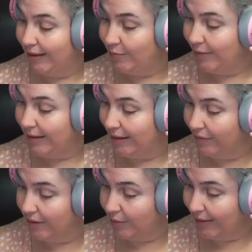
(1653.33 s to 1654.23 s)
pretty
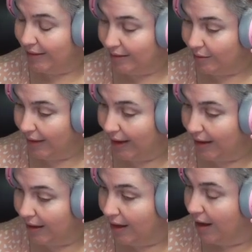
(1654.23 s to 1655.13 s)
nifty. We can do that.
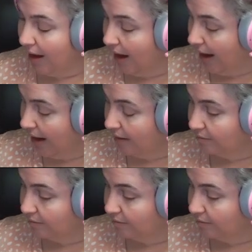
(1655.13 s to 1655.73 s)
But